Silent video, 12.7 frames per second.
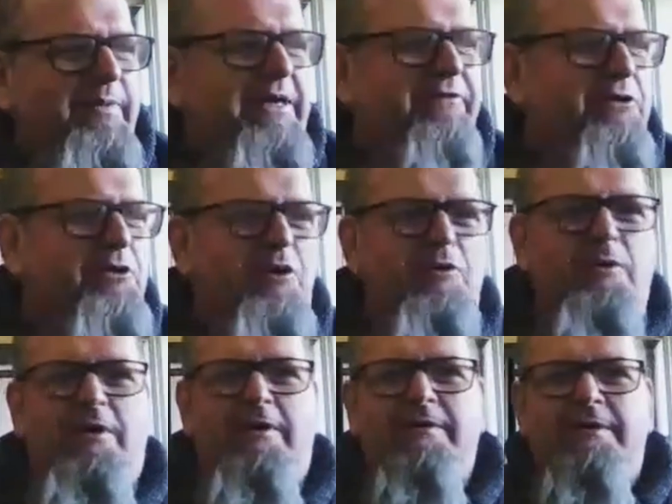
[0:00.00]
If you go
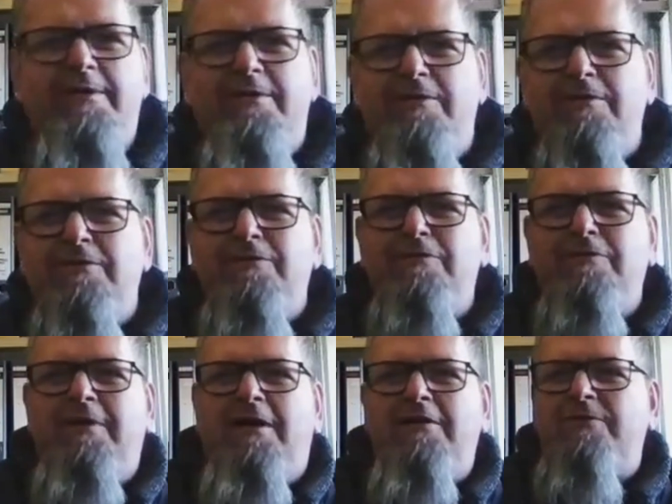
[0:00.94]
wrong and you do
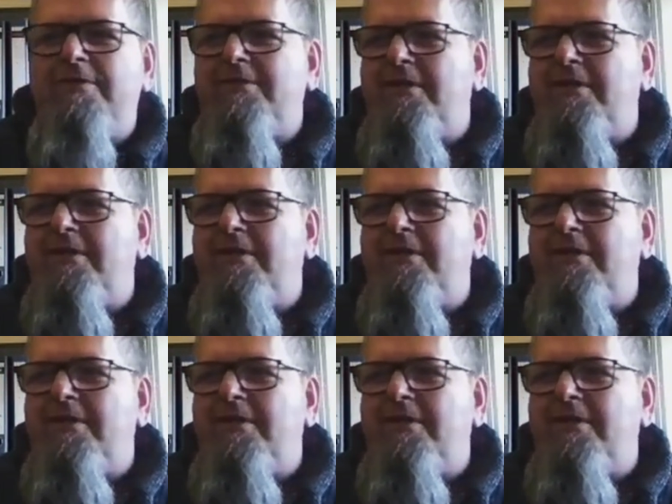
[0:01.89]
cultural